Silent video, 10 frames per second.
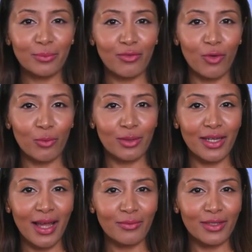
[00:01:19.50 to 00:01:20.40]
Before we
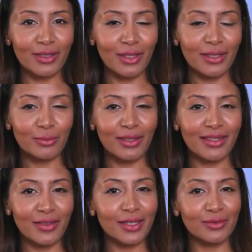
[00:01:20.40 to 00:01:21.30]
dive into the
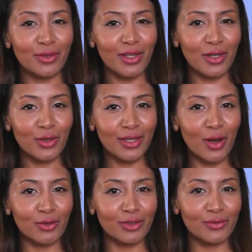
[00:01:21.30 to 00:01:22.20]
specifics of the Hearing
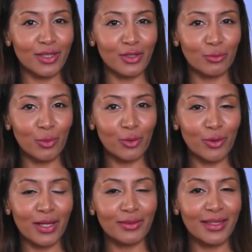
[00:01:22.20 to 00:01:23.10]
Conservation
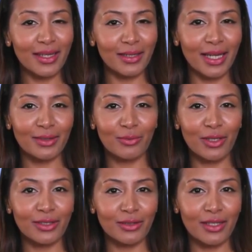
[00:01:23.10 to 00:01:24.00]
Program, let's
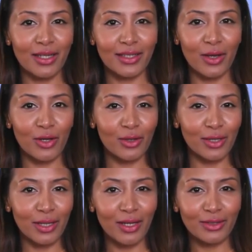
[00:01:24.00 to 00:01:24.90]
first discuss how
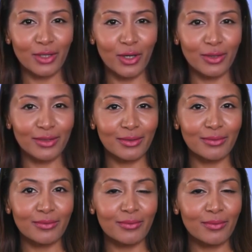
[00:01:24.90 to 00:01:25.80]
hearing loss occurs.
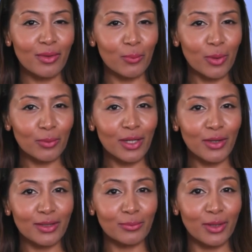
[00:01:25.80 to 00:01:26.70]
When we are
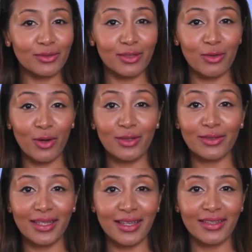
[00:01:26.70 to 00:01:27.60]
exposed to
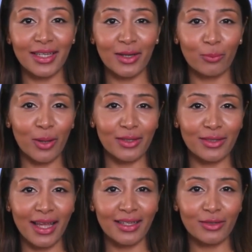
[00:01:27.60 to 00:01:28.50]
noise, sound
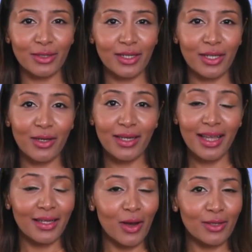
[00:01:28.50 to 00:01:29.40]
waves enter the ear
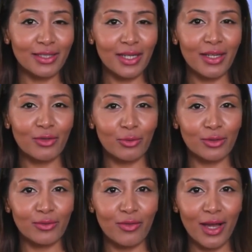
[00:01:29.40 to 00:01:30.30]
and cause the eardrum
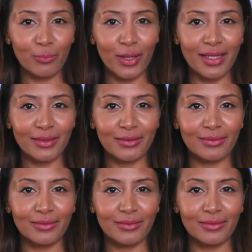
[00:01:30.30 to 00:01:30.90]
to vibrate.